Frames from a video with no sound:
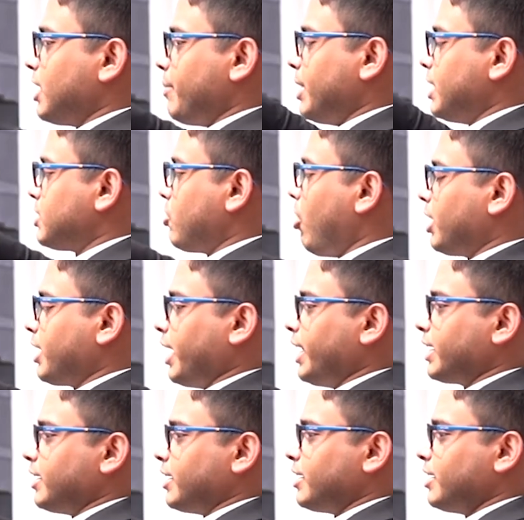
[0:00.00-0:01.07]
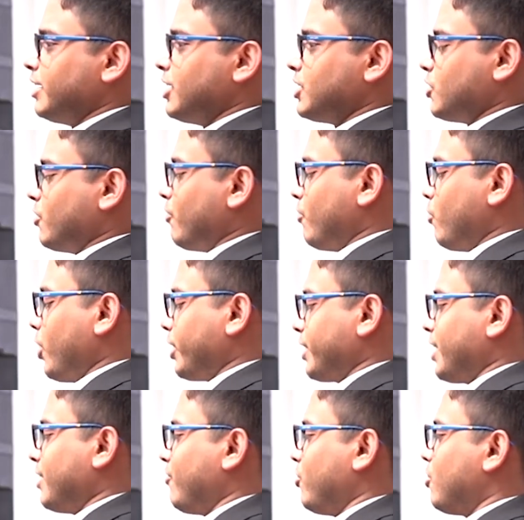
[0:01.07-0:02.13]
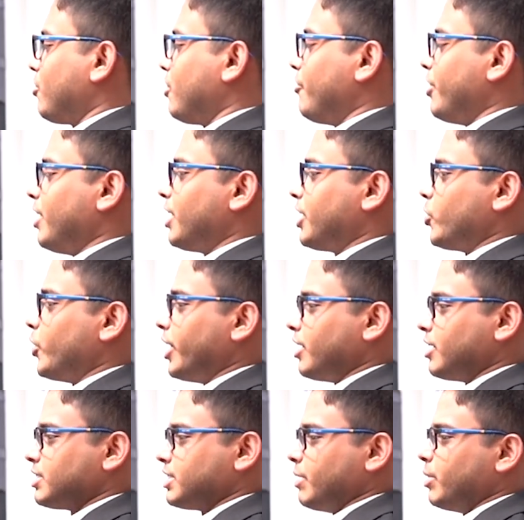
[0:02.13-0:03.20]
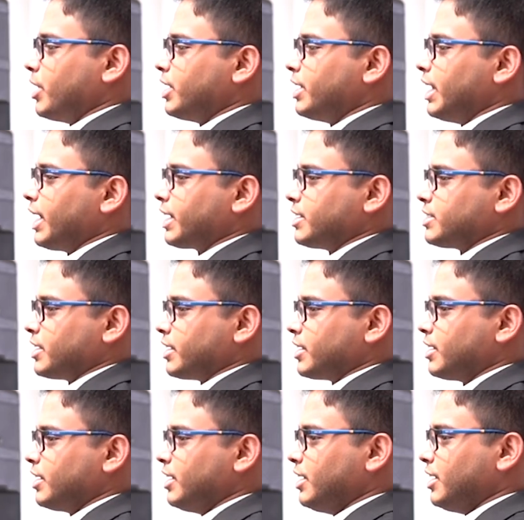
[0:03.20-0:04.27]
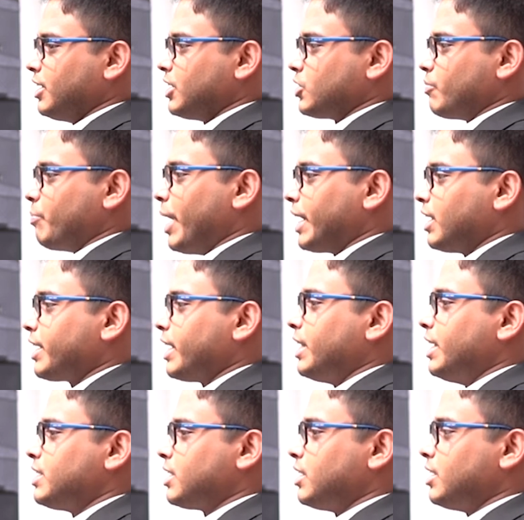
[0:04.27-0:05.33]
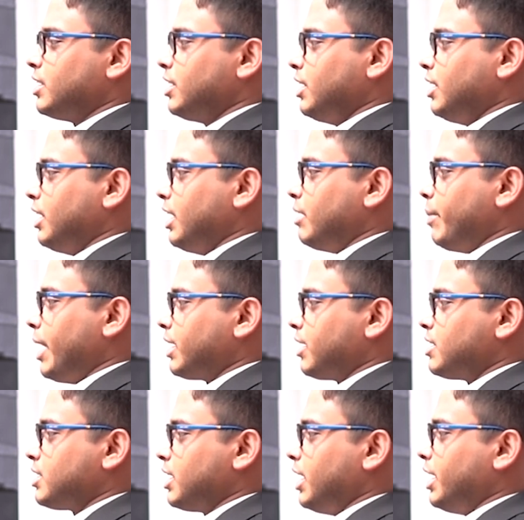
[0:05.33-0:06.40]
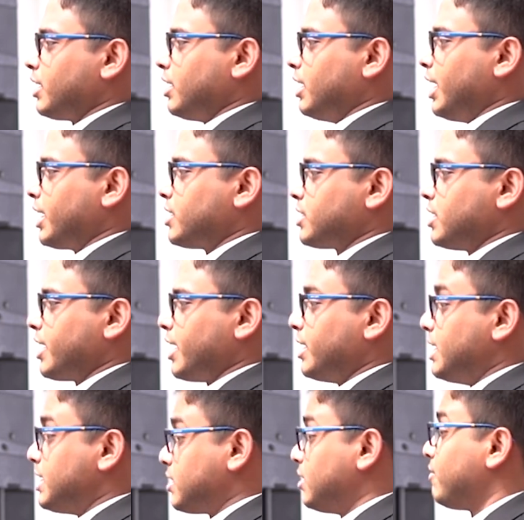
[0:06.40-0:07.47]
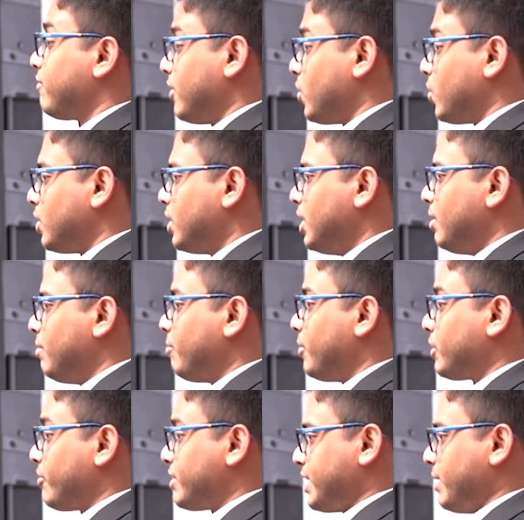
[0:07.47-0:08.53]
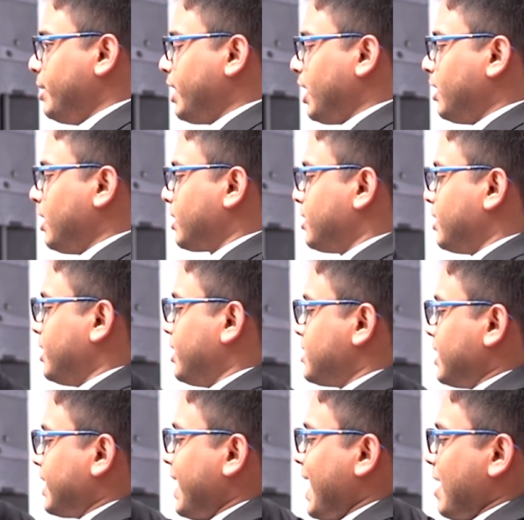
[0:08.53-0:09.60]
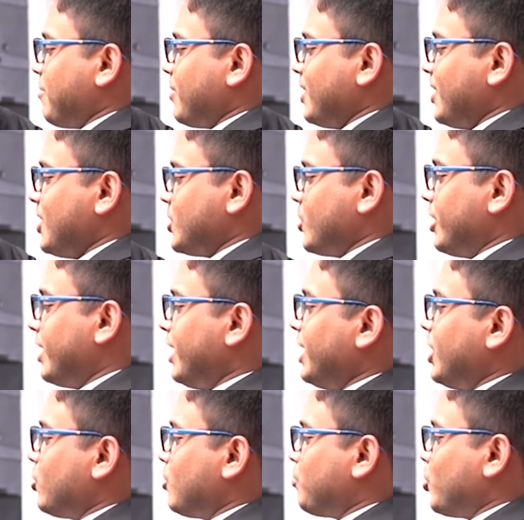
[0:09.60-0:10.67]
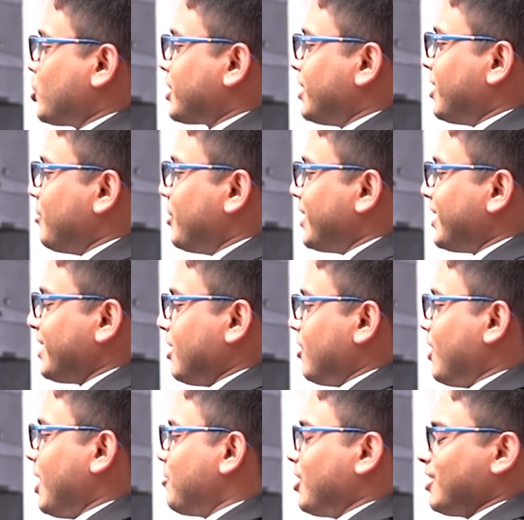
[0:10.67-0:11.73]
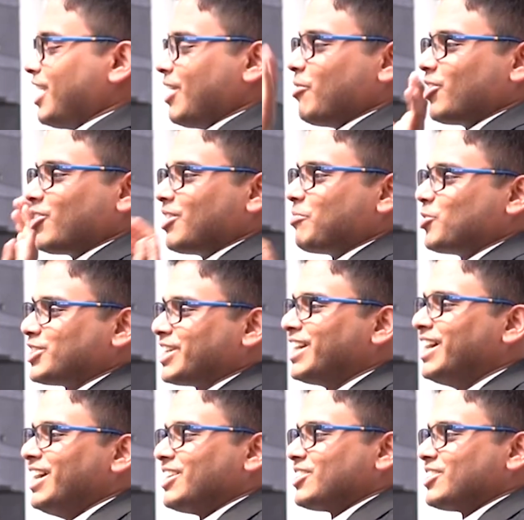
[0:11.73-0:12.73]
I mean, it's all connected. So water can flow from here to here. Similarly, electricity. So metal can easily, in metals, electricity can easily flow. But for semiconductor, there's a gap. So you really need to push a little bit. Oh, I'm not going to push it.